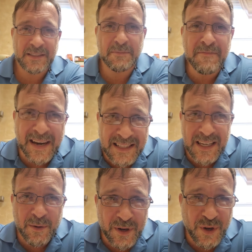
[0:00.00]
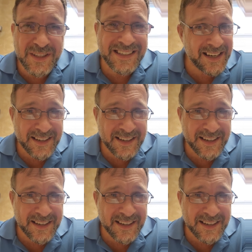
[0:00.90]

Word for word: Meditate in the Word of God day and